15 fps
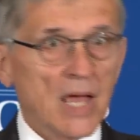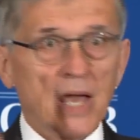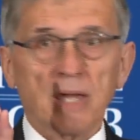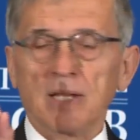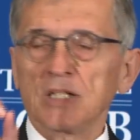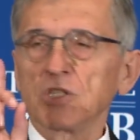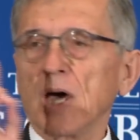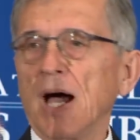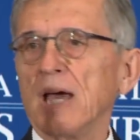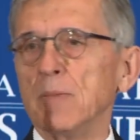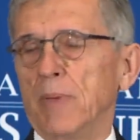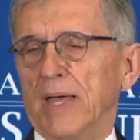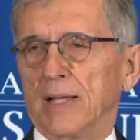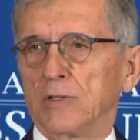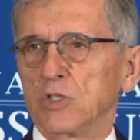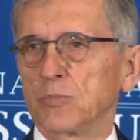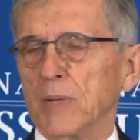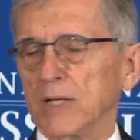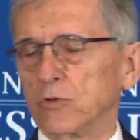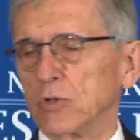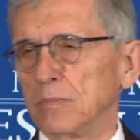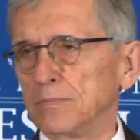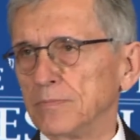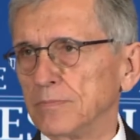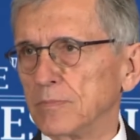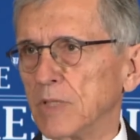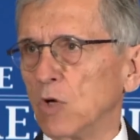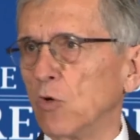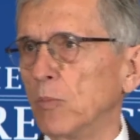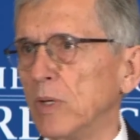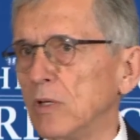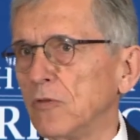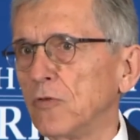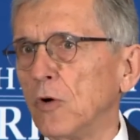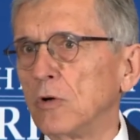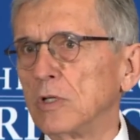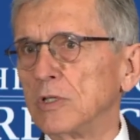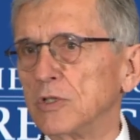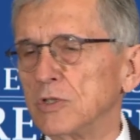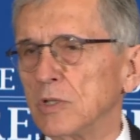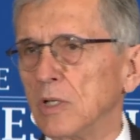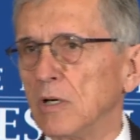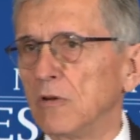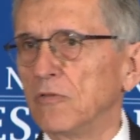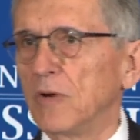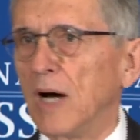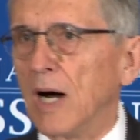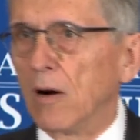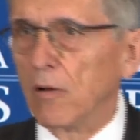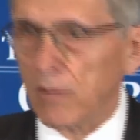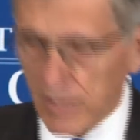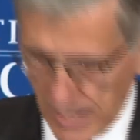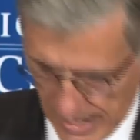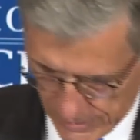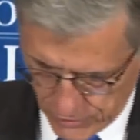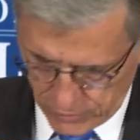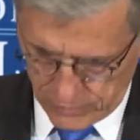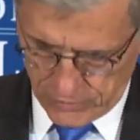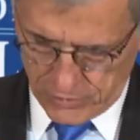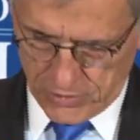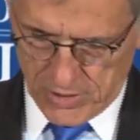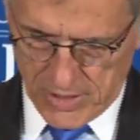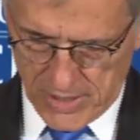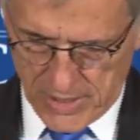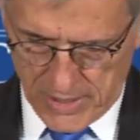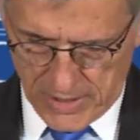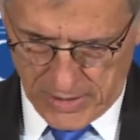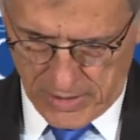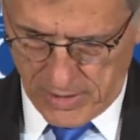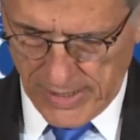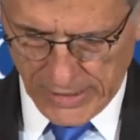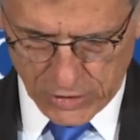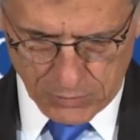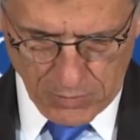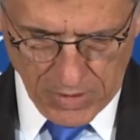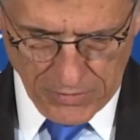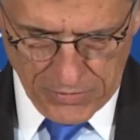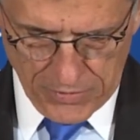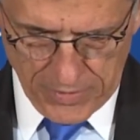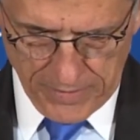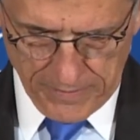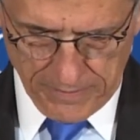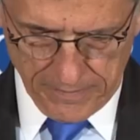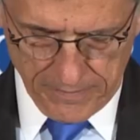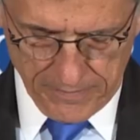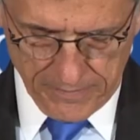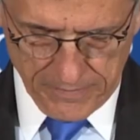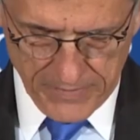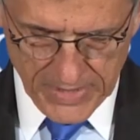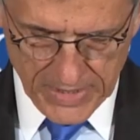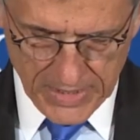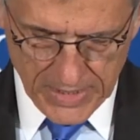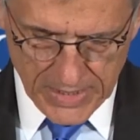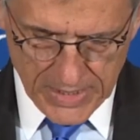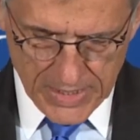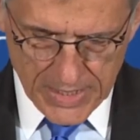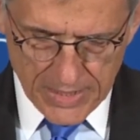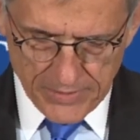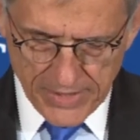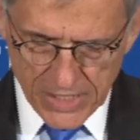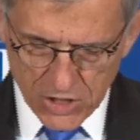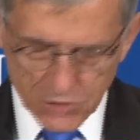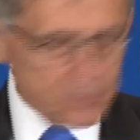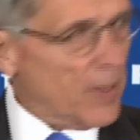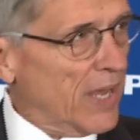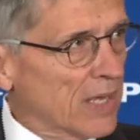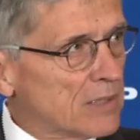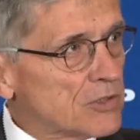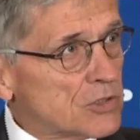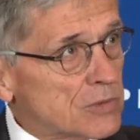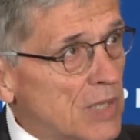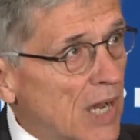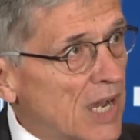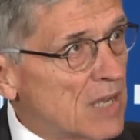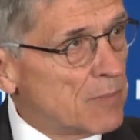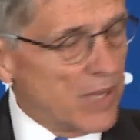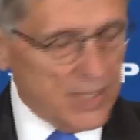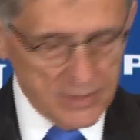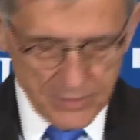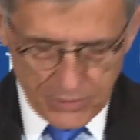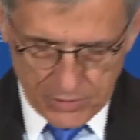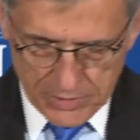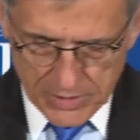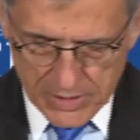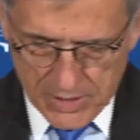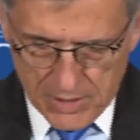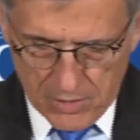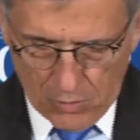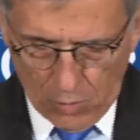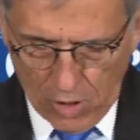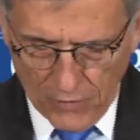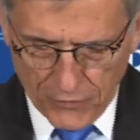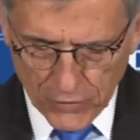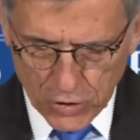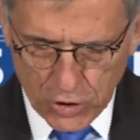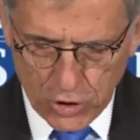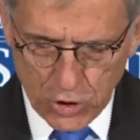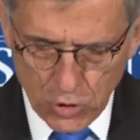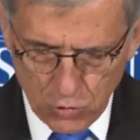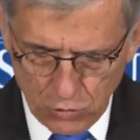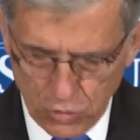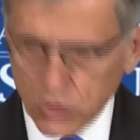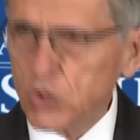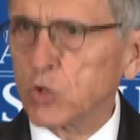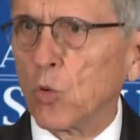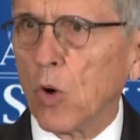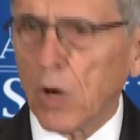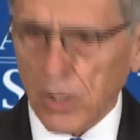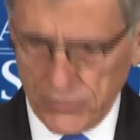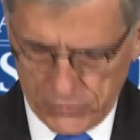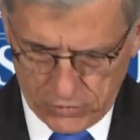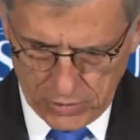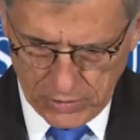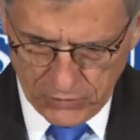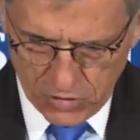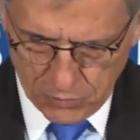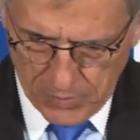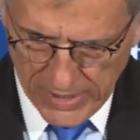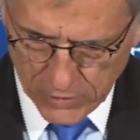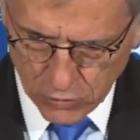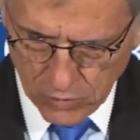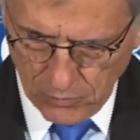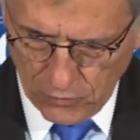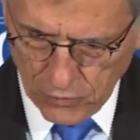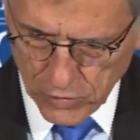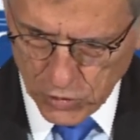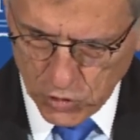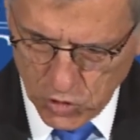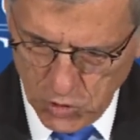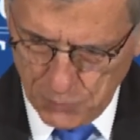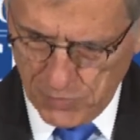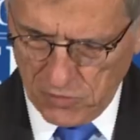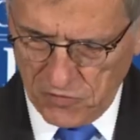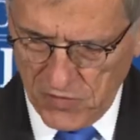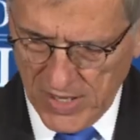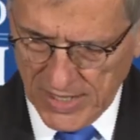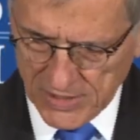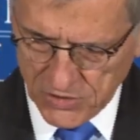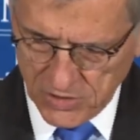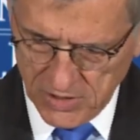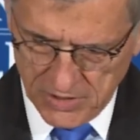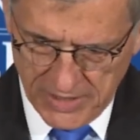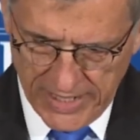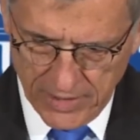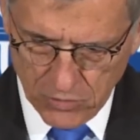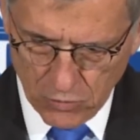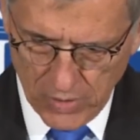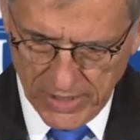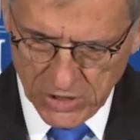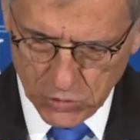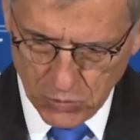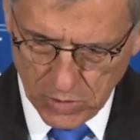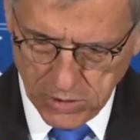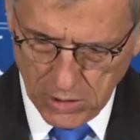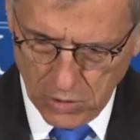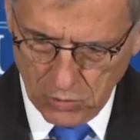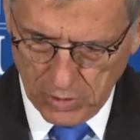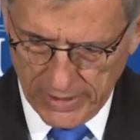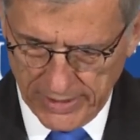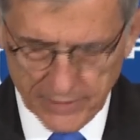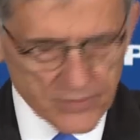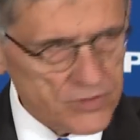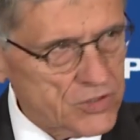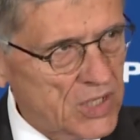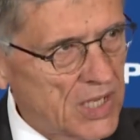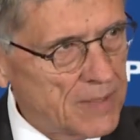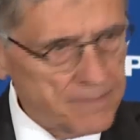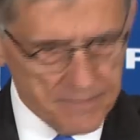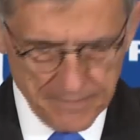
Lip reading: And it's high-band spectrum that will be the focus of our actions next month. These bands, the high bands, offer huge swaths of spectrum for super-fast data rates with low latency,